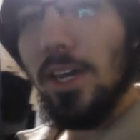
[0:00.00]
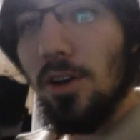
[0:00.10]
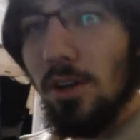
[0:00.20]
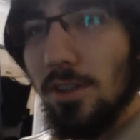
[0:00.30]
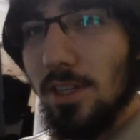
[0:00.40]
he
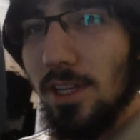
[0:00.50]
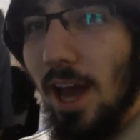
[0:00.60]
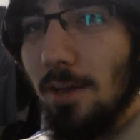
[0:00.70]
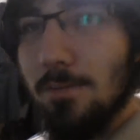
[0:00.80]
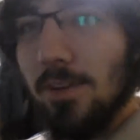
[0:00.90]
got the
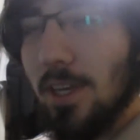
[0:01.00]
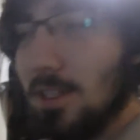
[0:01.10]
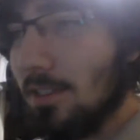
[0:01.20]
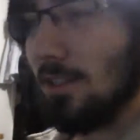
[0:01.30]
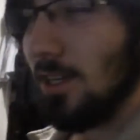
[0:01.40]
name for
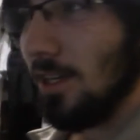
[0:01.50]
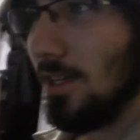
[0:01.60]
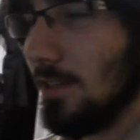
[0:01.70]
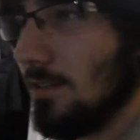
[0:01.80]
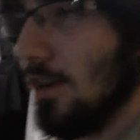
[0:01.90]
his.
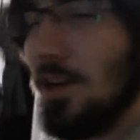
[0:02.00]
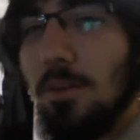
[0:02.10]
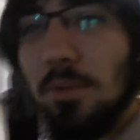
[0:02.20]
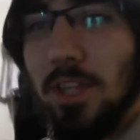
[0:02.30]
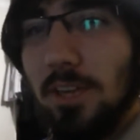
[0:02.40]
He kind
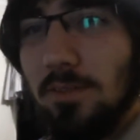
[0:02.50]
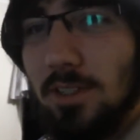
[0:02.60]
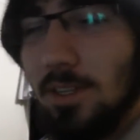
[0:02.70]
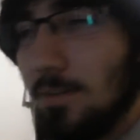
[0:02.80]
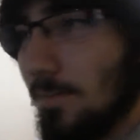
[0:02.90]
of believes
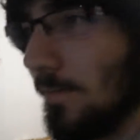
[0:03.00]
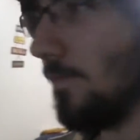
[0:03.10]
that